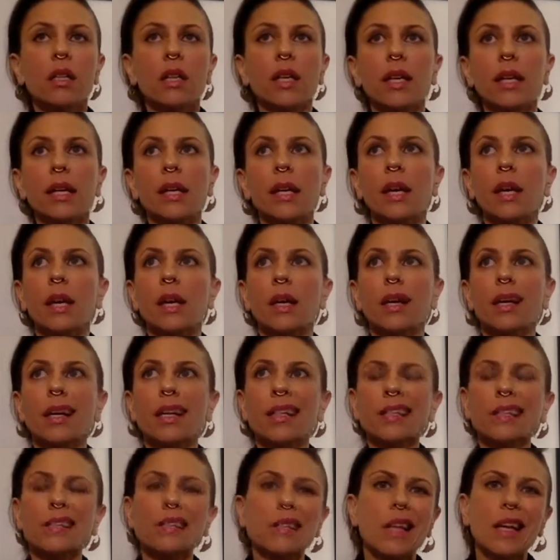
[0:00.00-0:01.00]
Like,
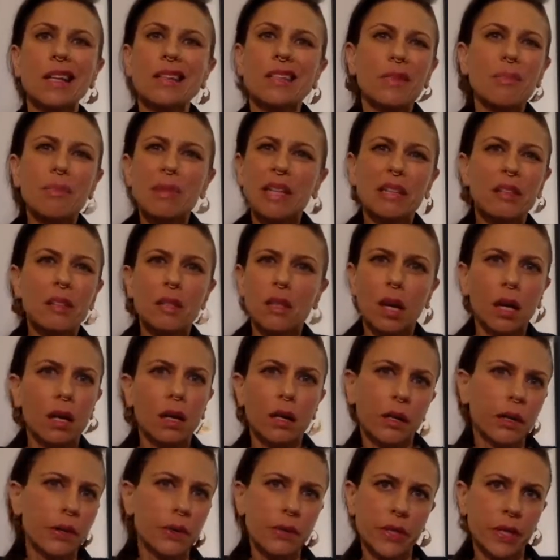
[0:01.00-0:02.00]
to me, it's
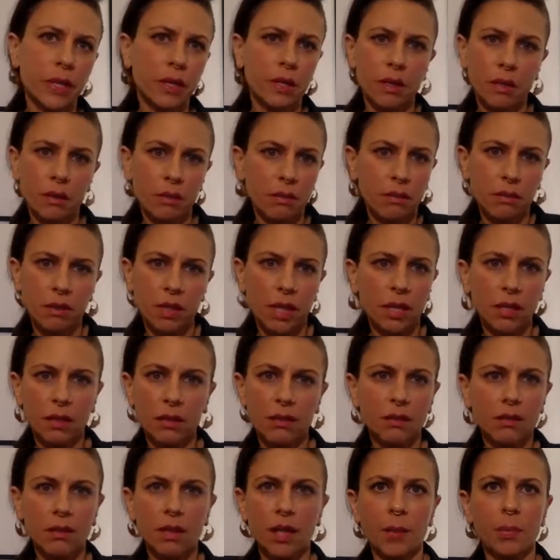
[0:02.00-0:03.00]
not a newsletter
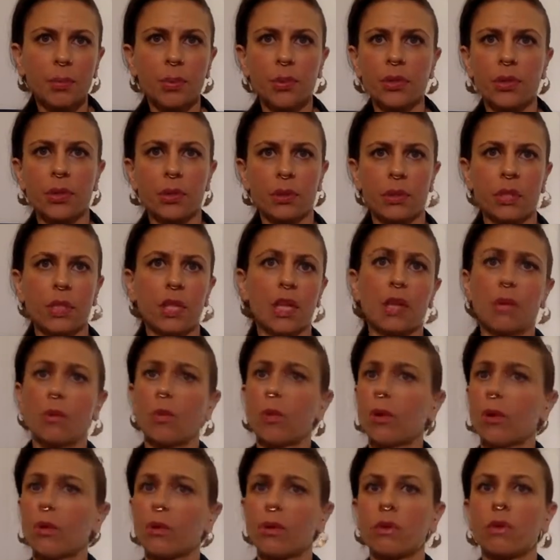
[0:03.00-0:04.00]
that I produce
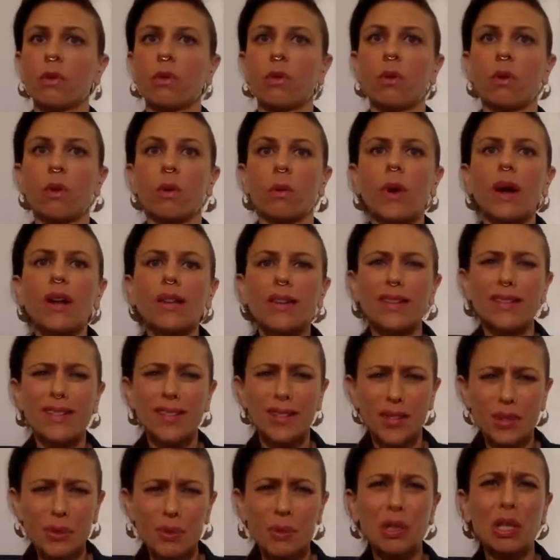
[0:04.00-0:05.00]
anymore with Unicorn
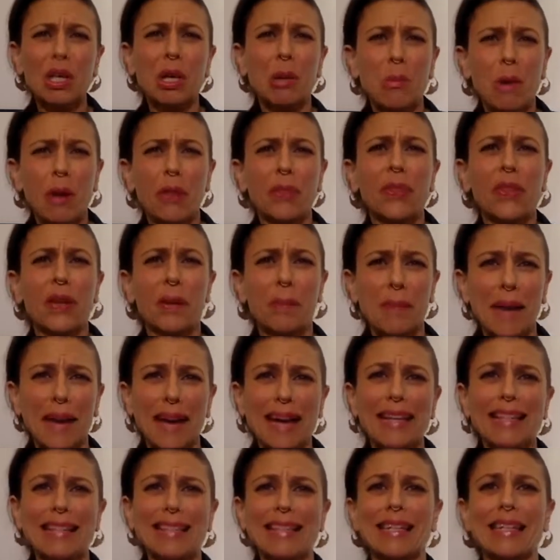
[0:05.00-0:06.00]
Wellness. It's really a monthly
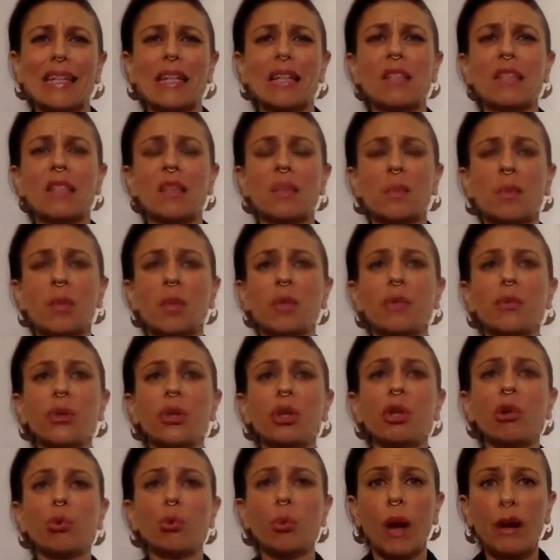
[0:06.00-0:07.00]
magazine. It's something for
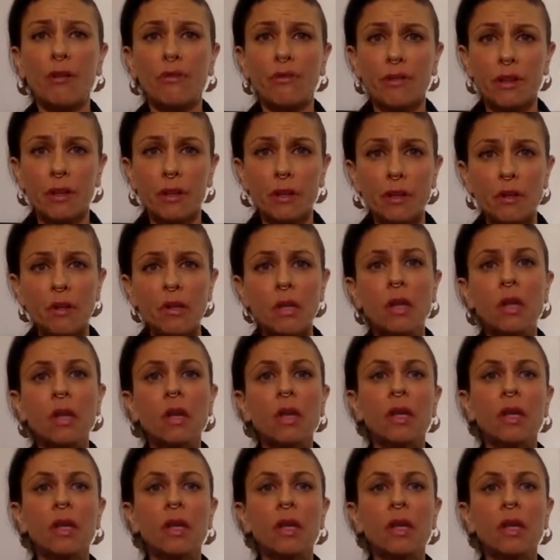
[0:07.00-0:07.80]
you to reference